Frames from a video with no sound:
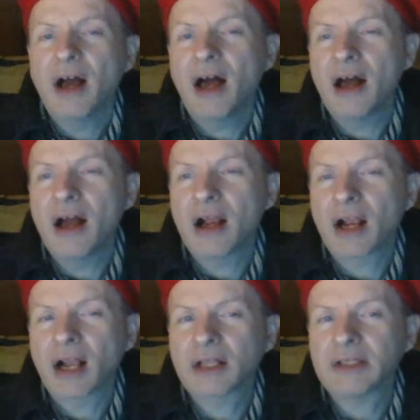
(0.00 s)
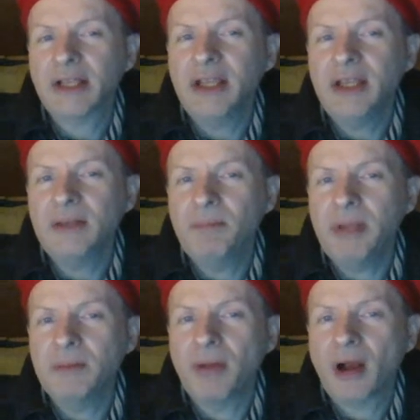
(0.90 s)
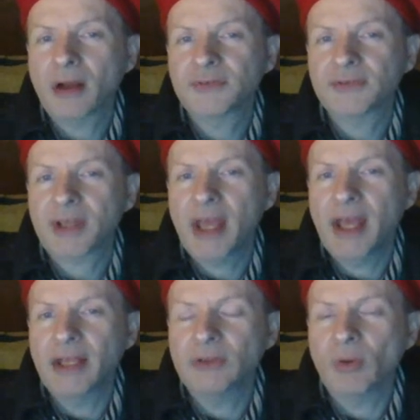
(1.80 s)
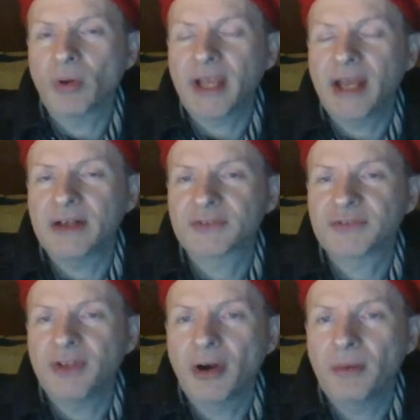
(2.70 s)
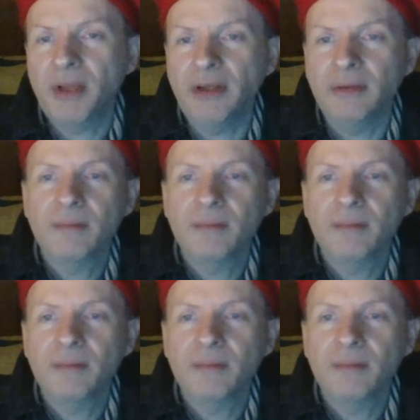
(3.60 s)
a clicking beatbox and organic snare beat.